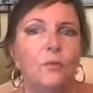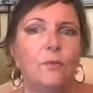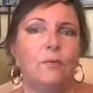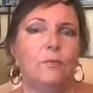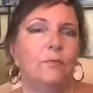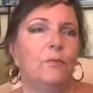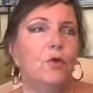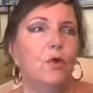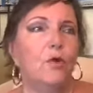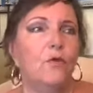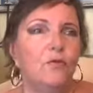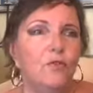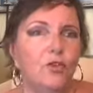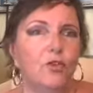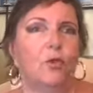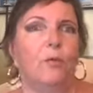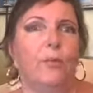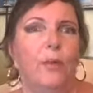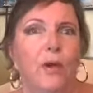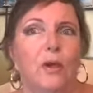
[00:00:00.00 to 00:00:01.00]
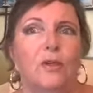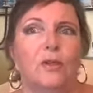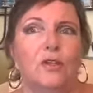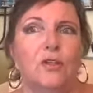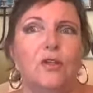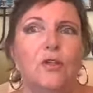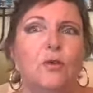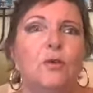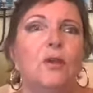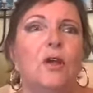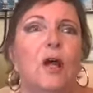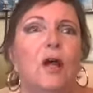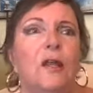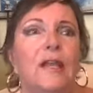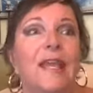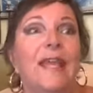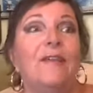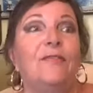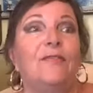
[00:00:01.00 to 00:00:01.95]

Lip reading: moved your butt sooner. If